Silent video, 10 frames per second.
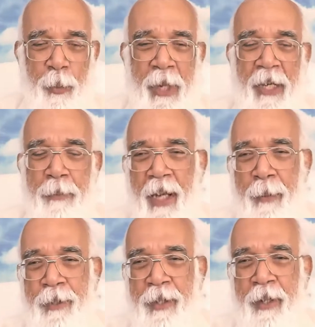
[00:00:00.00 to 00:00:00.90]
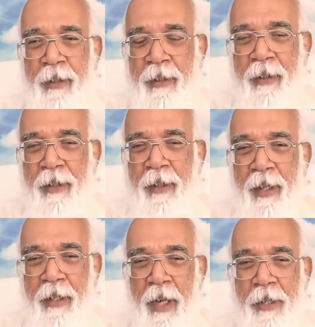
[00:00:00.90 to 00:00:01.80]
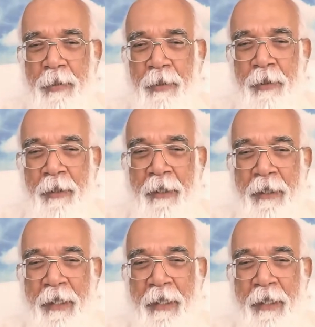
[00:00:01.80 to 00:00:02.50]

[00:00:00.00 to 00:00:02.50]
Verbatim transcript: You made me upset. Attachment.